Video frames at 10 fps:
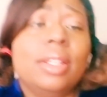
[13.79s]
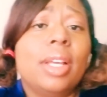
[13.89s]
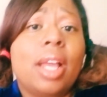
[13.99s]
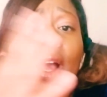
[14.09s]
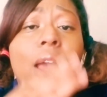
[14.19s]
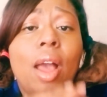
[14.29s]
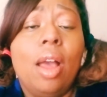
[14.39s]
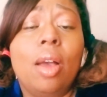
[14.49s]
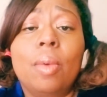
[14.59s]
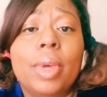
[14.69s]

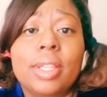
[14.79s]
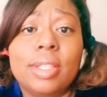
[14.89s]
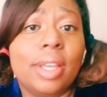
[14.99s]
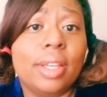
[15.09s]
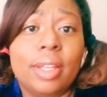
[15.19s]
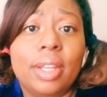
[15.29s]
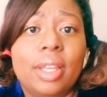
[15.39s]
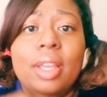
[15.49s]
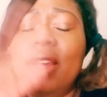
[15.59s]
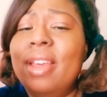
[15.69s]

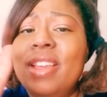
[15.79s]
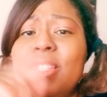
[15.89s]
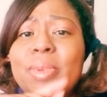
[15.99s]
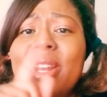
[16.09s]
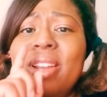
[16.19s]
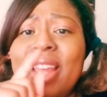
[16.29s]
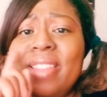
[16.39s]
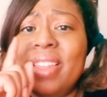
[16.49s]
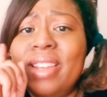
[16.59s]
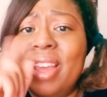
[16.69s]
honey, it's better
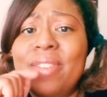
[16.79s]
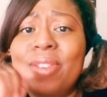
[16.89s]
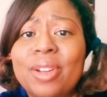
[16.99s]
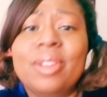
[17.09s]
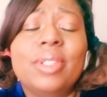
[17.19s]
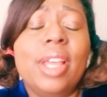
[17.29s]
late than never.